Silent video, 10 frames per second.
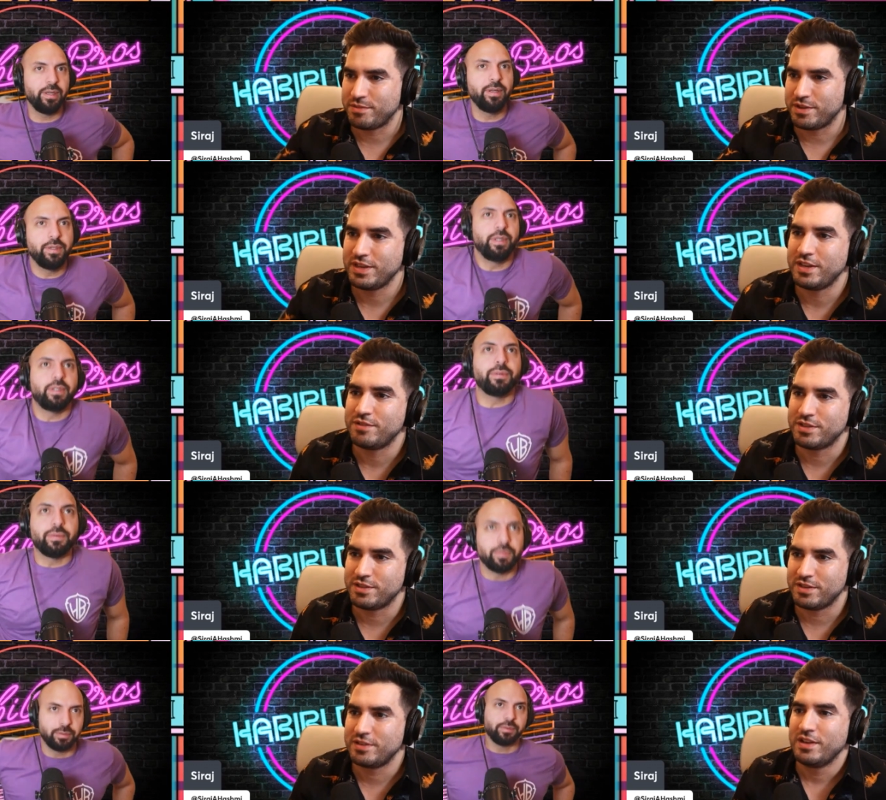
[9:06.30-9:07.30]
Speaker 1: them a he when
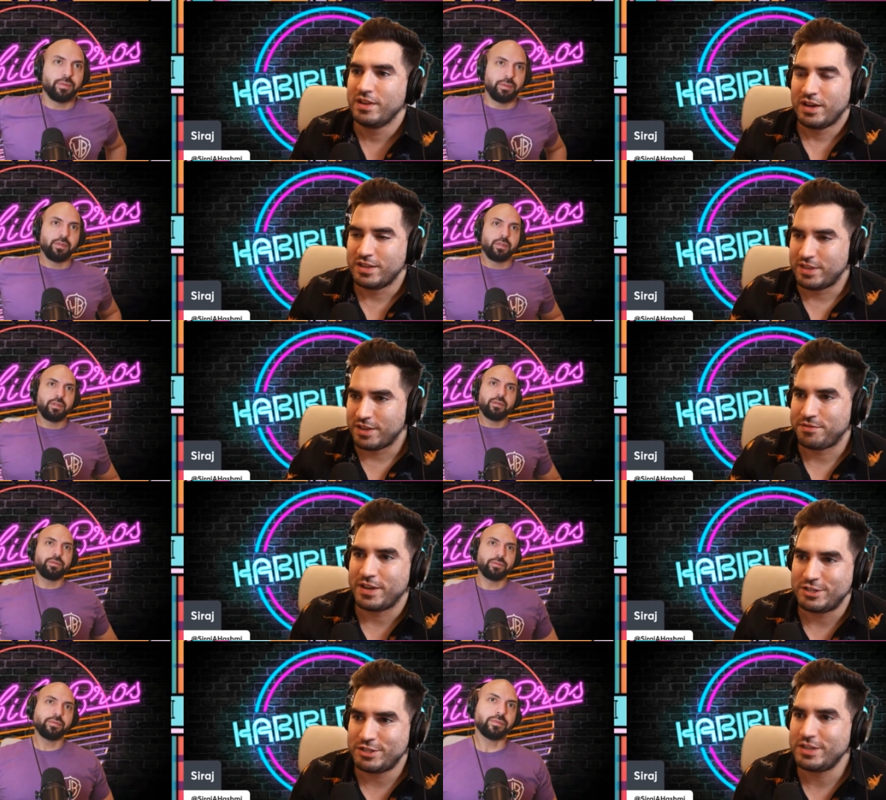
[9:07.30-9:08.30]
they
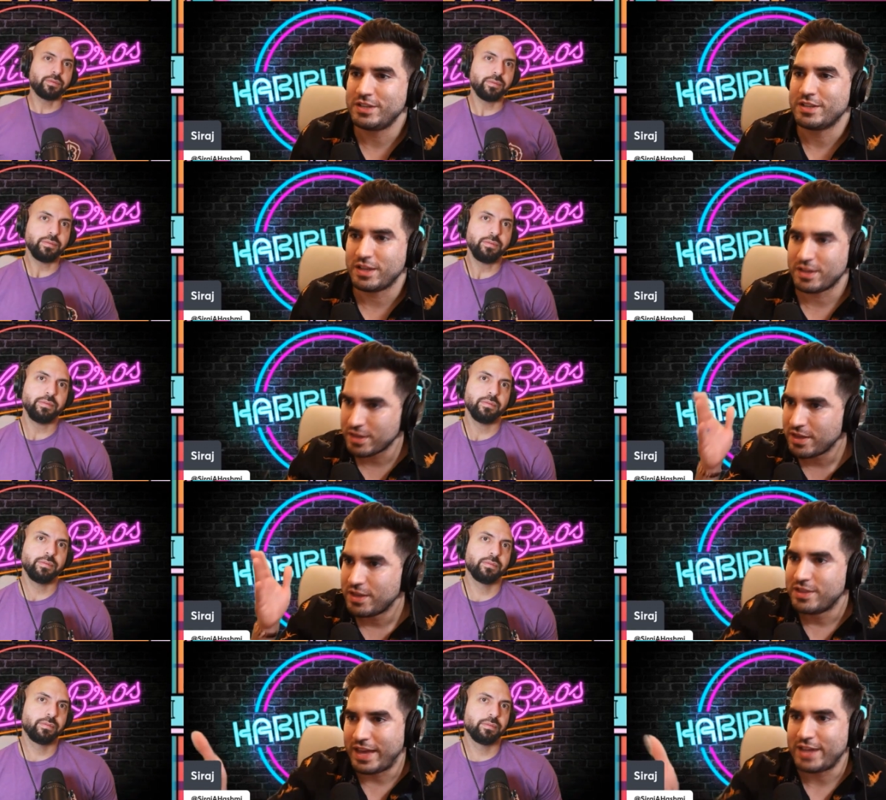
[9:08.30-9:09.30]
identify as she like
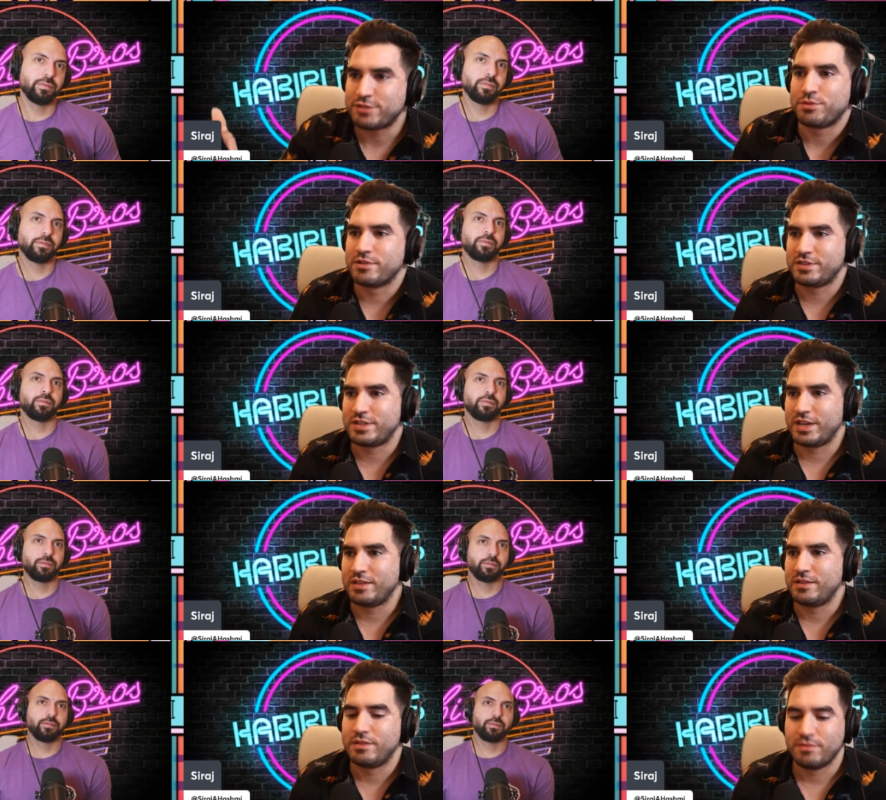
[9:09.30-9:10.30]
that's worse
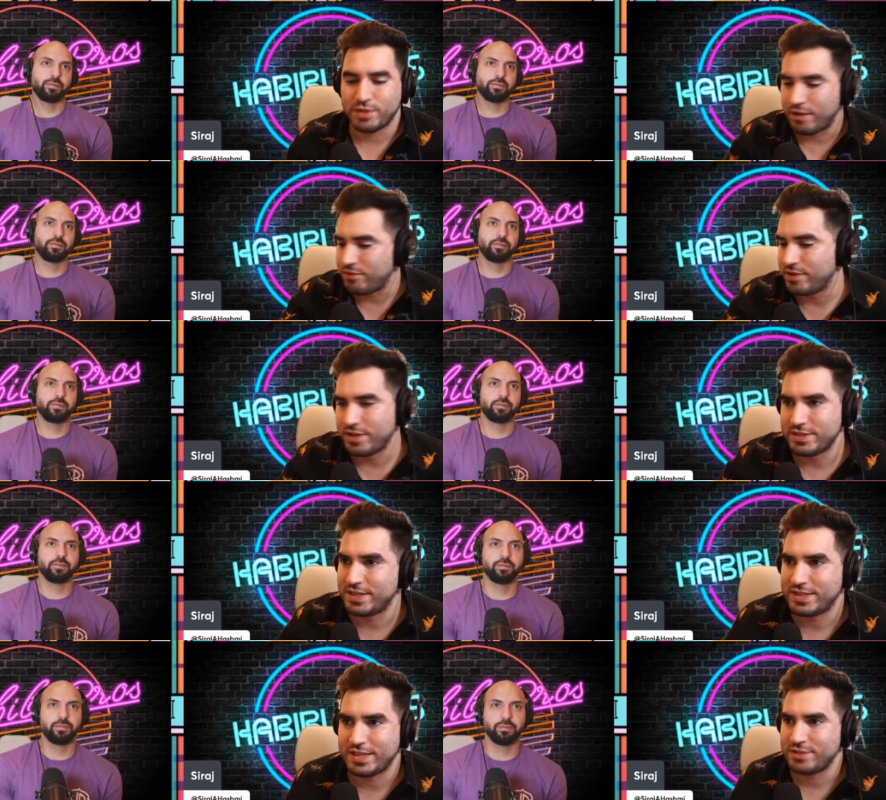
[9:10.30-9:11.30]
than whatever it is
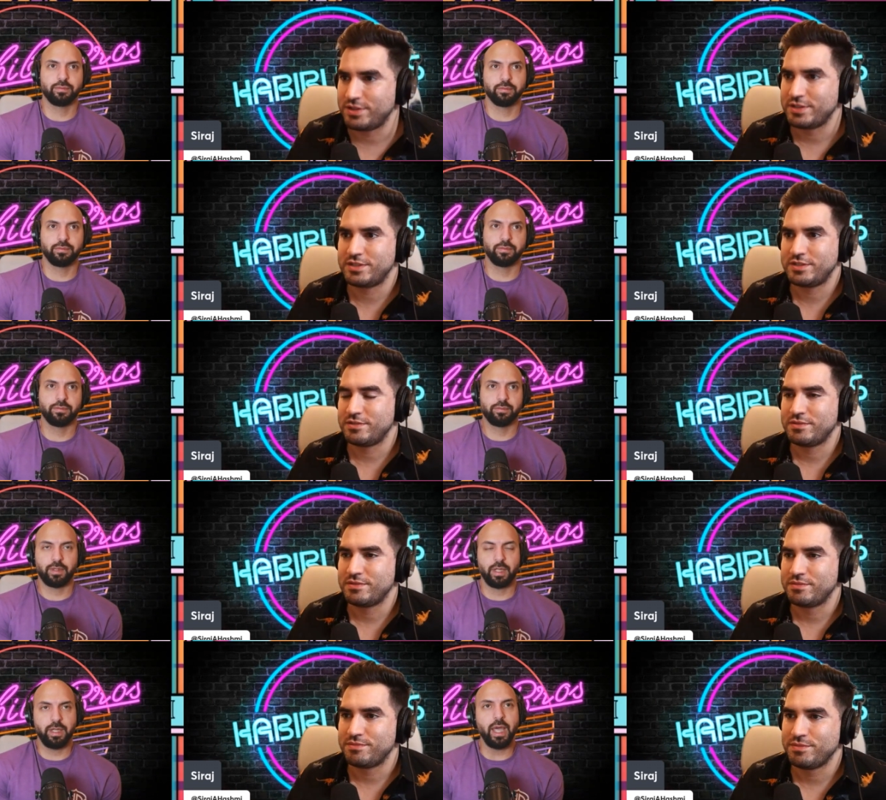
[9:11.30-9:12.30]
that that trans
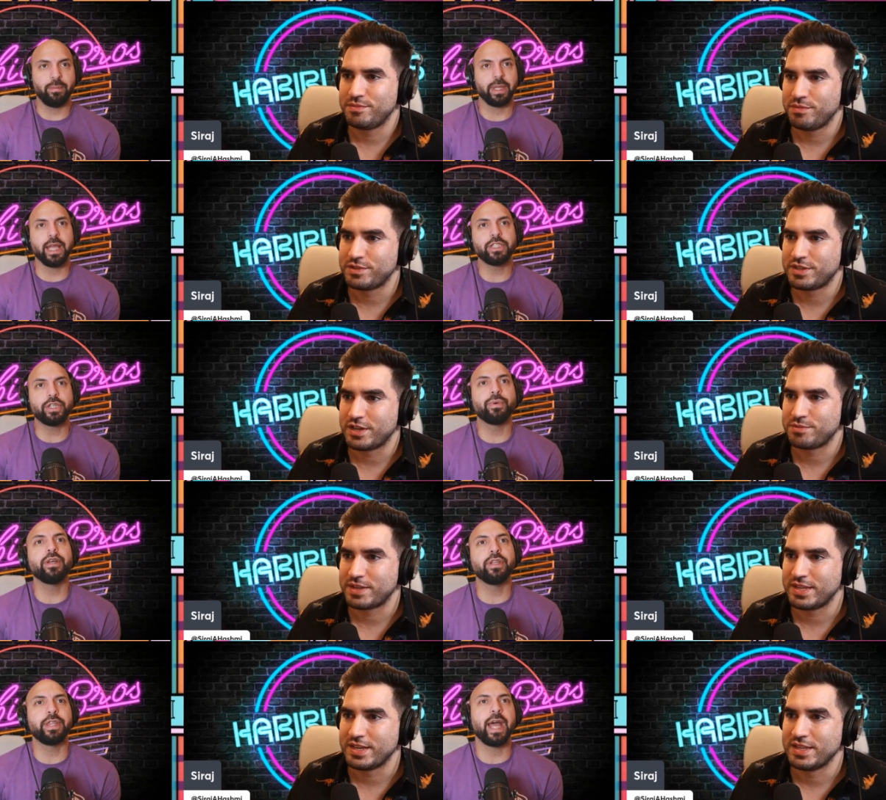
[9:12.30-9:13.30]
Speaker 2: yeah, that's the
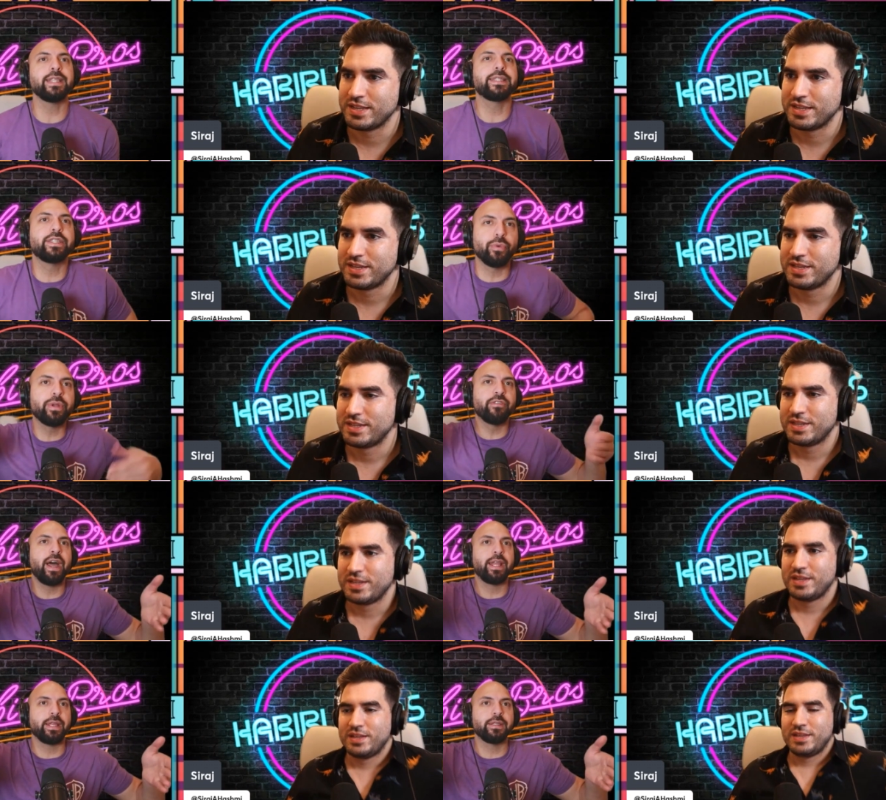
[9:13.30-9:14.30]
real. Did. That's the real
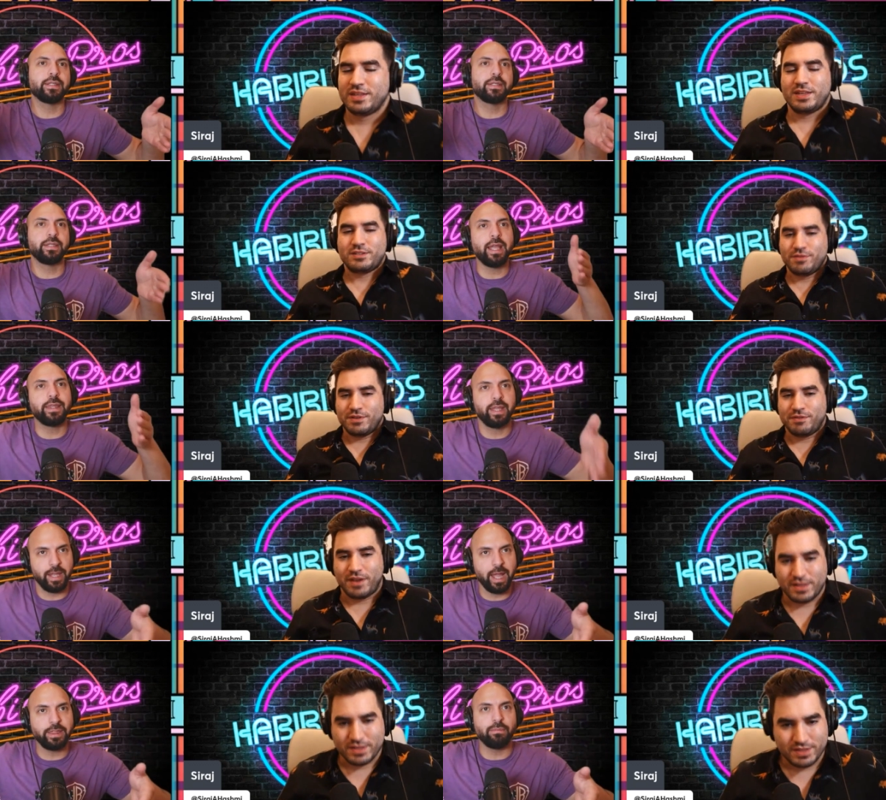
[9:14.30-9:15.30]
violence. That's not, the real violence.
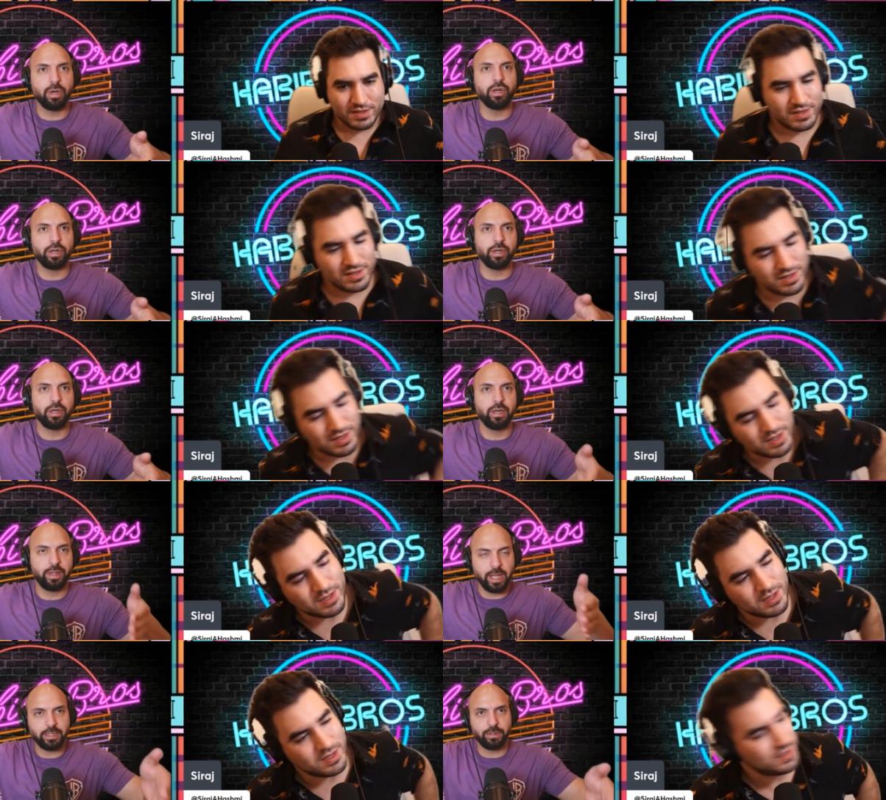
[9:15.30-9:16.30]
Not the murder.
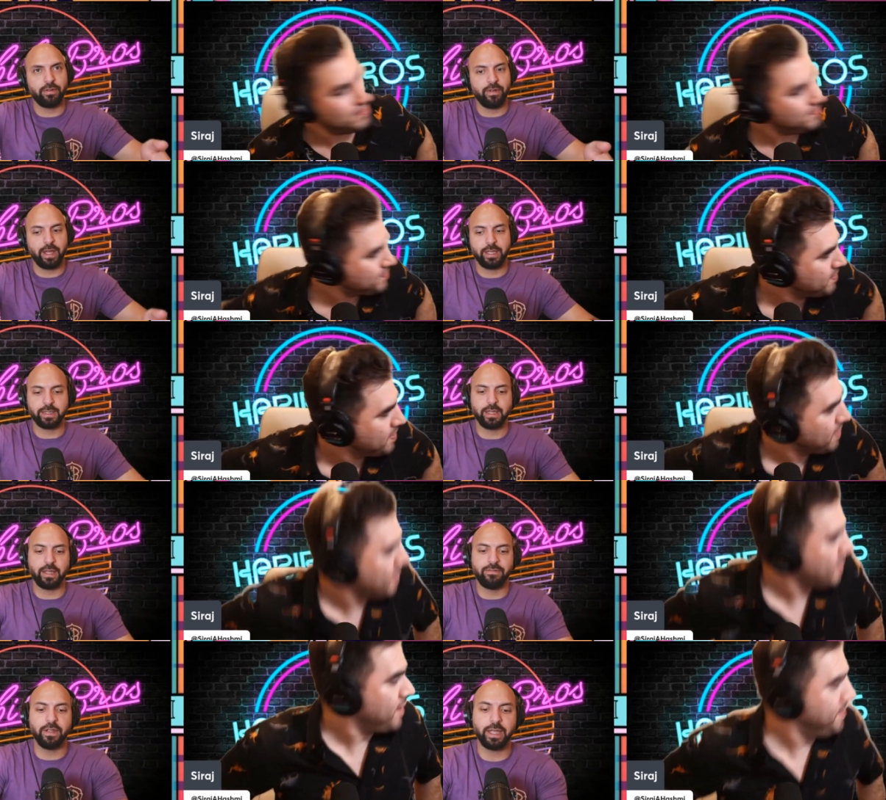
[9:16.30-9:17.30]
That's the real violence. And they
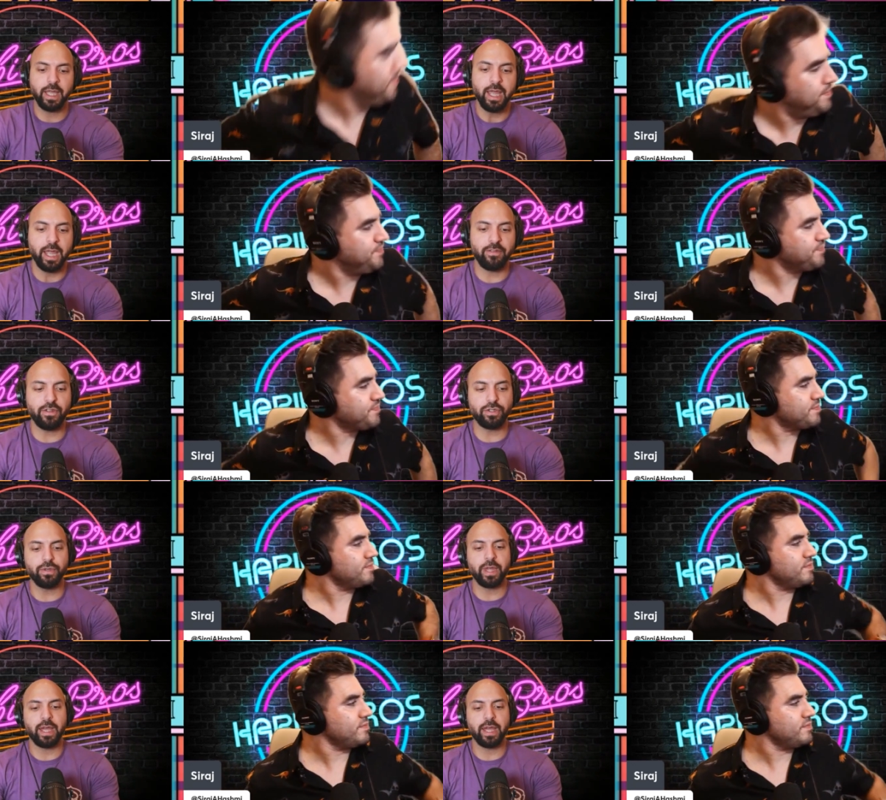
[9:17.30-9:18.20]
feel like if you do